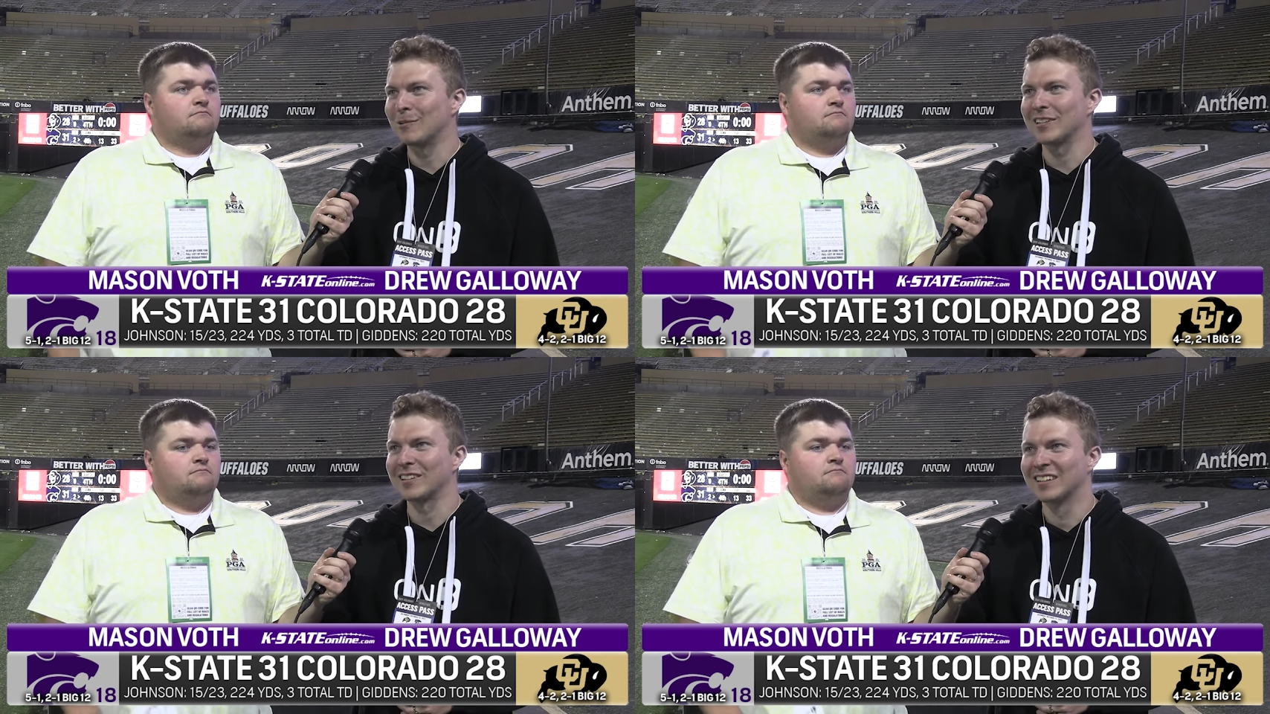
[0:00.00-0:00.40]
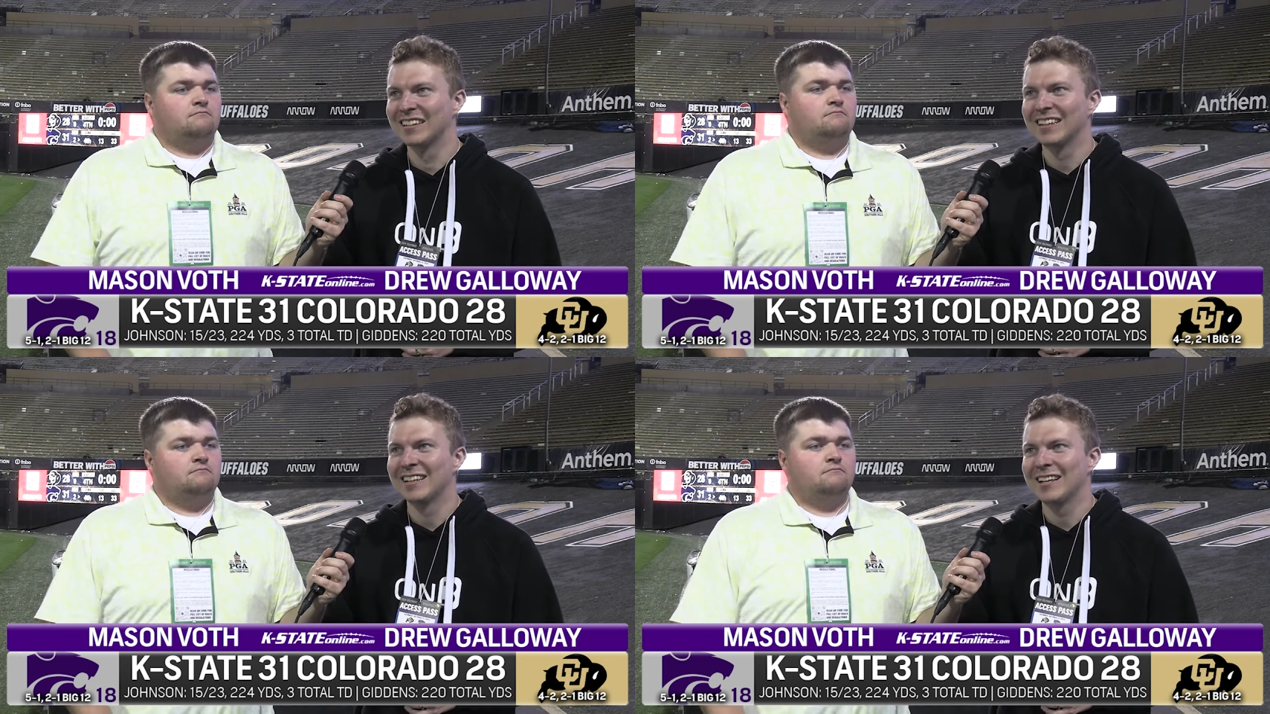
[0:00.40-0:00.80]
Speaker 1: where
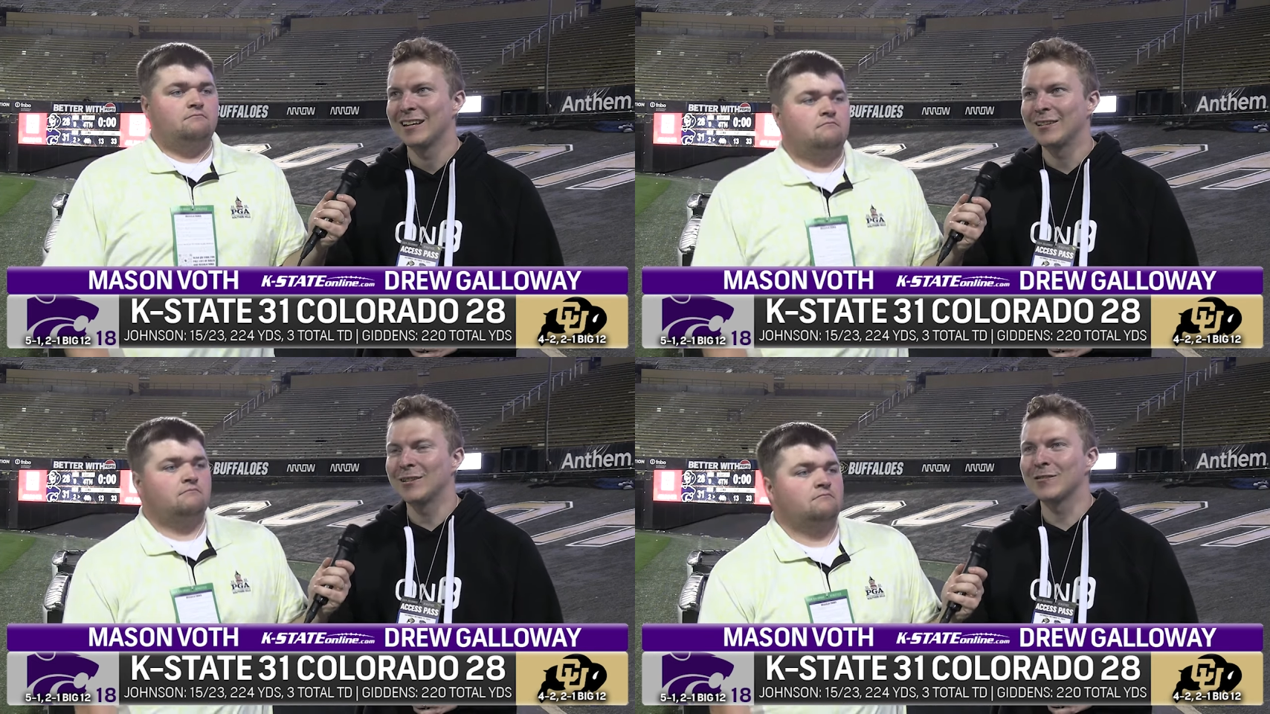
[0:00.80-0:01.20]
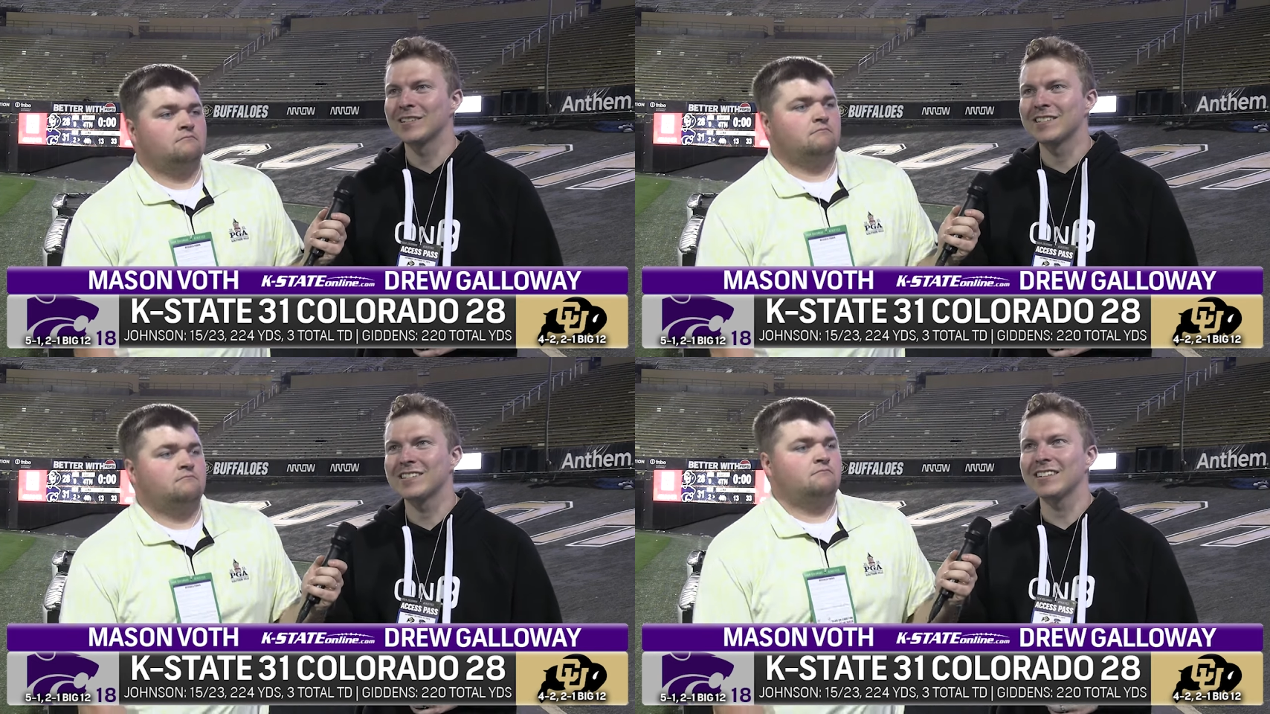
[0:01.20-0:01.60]
you
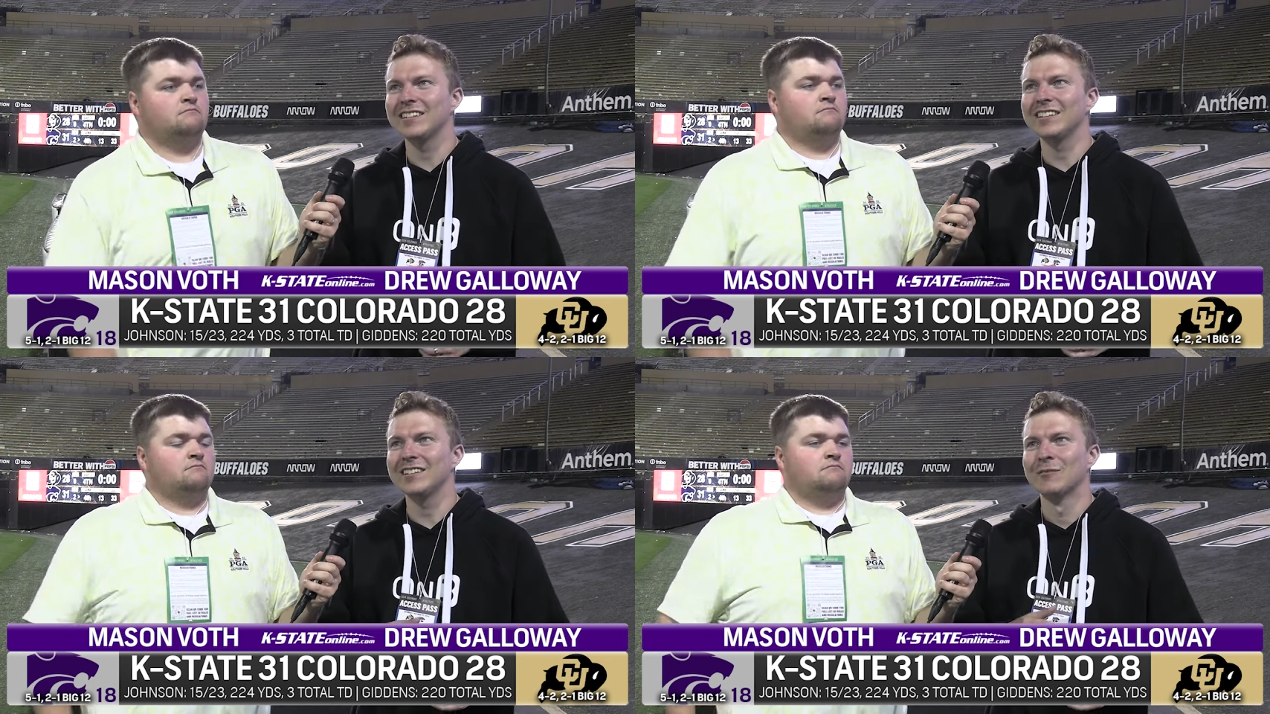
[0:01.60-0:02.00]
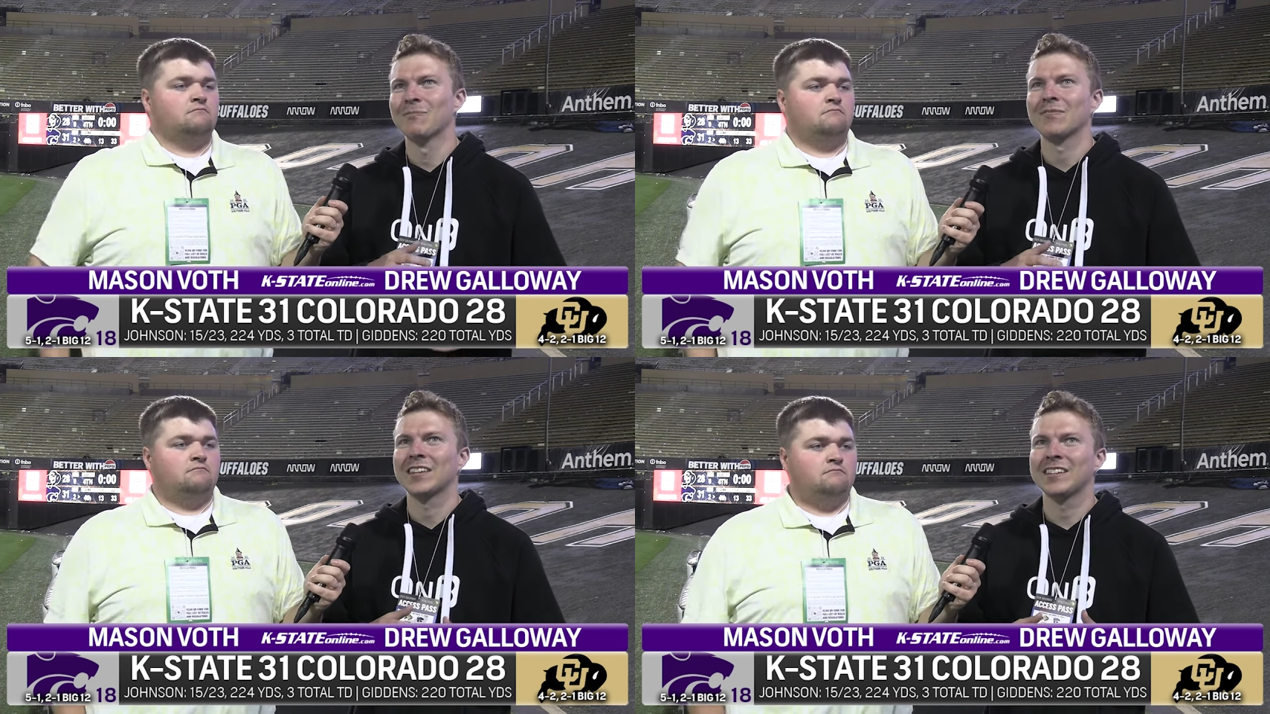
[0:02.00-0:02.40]
could see
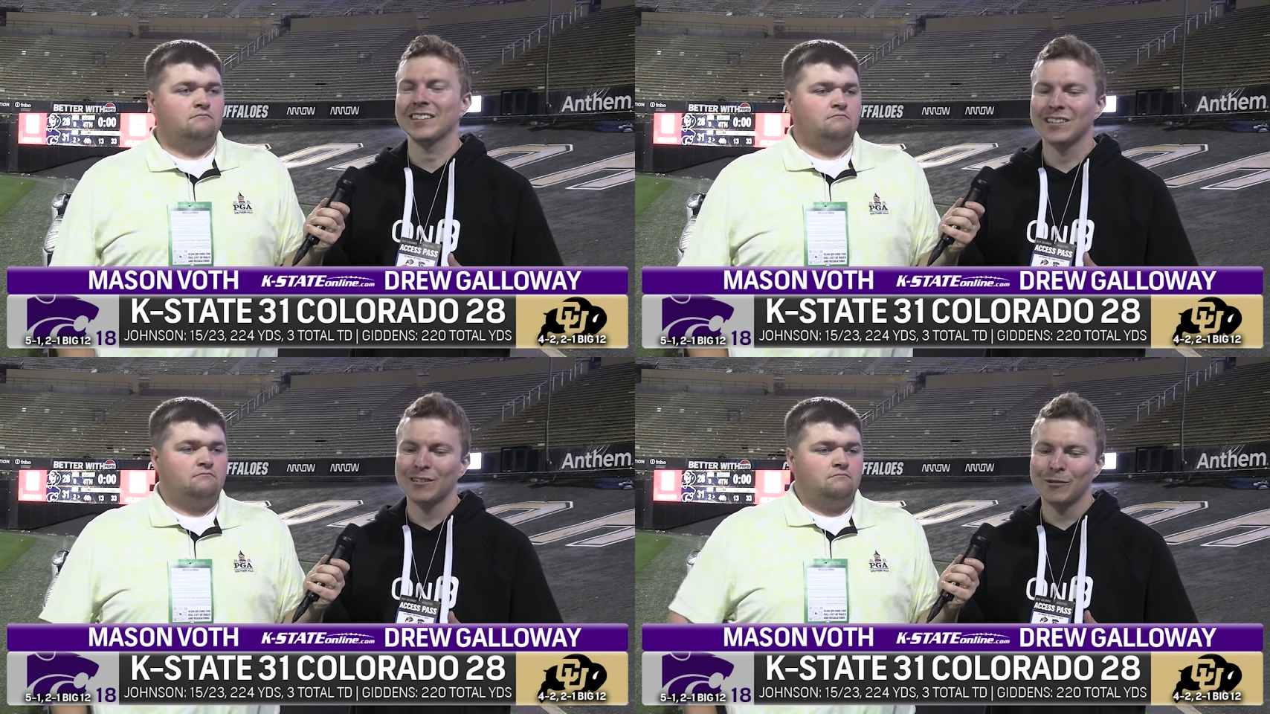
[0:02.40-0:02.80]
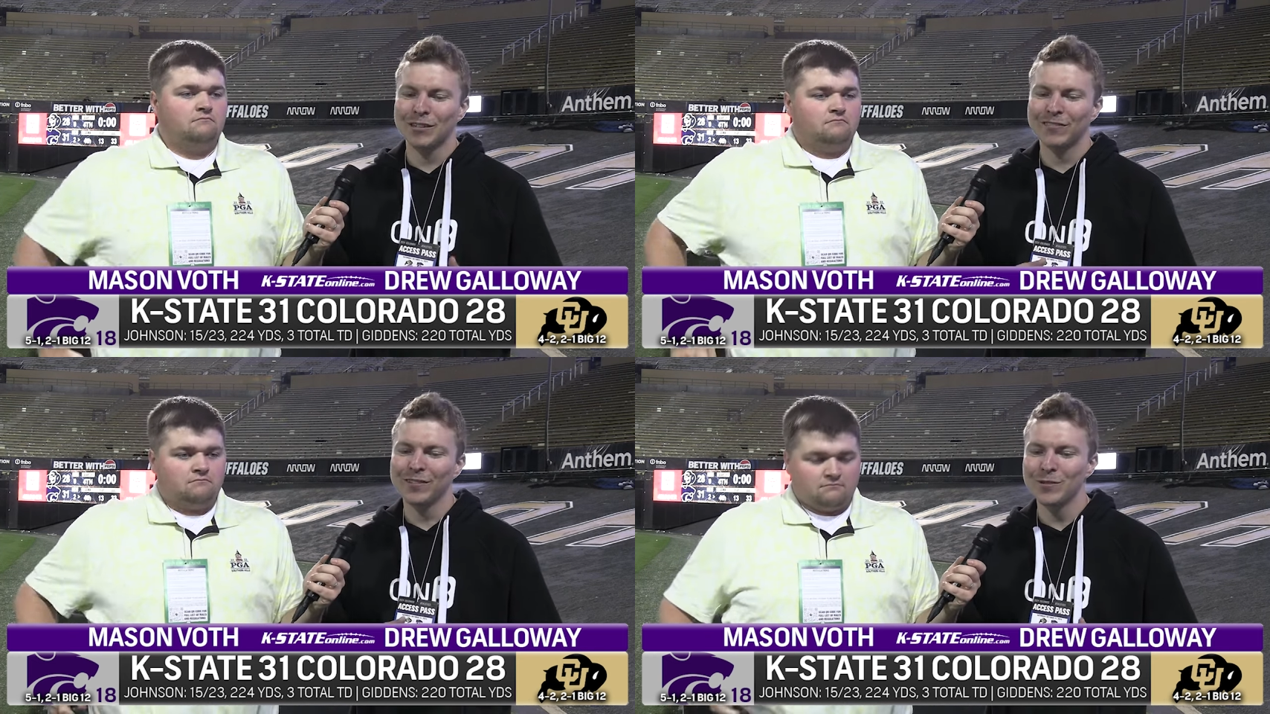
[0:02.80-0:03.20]
that there
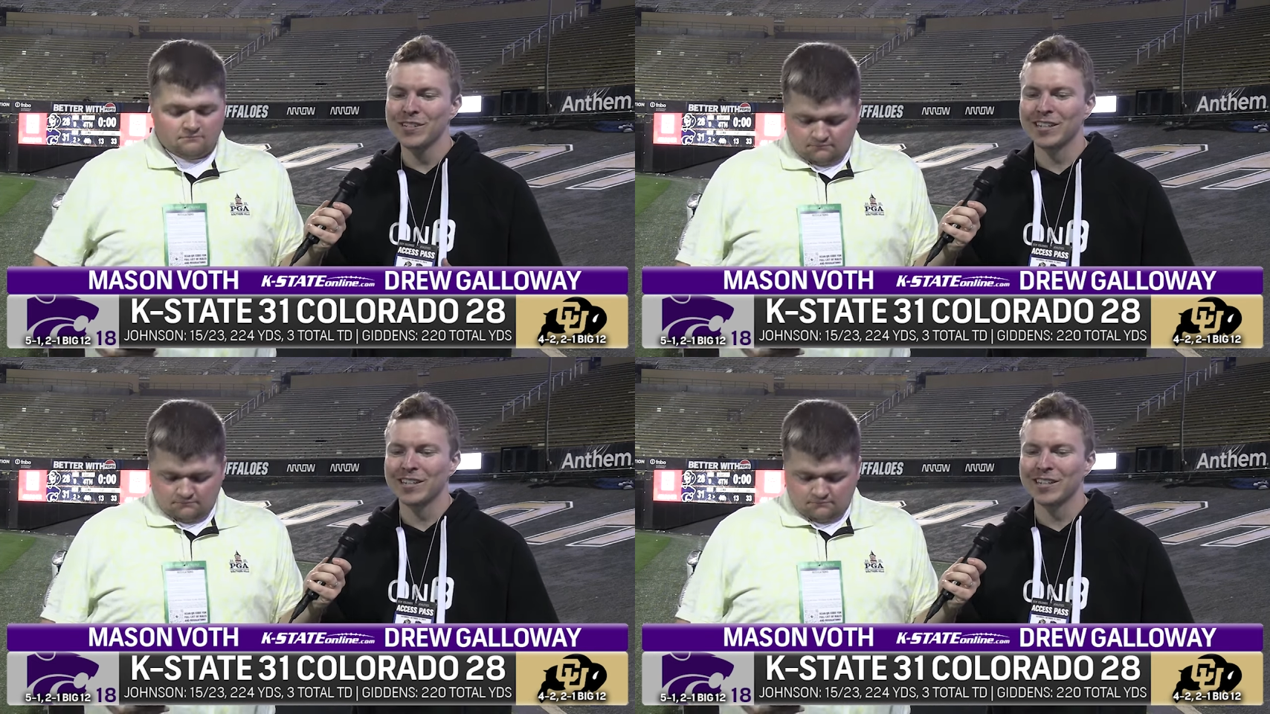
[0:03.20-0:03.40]
were a few